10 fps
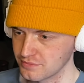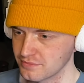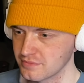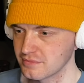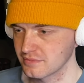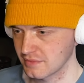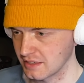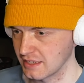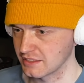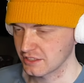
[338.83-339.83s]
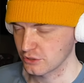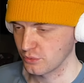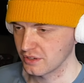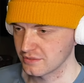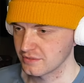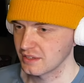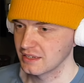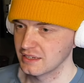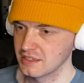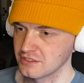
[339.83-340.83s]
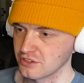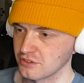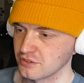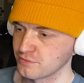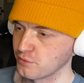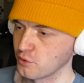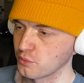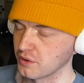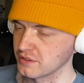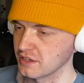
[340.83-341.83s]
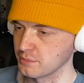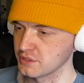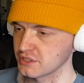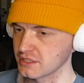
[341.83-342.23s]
And he has got the one. So the four one they're missing.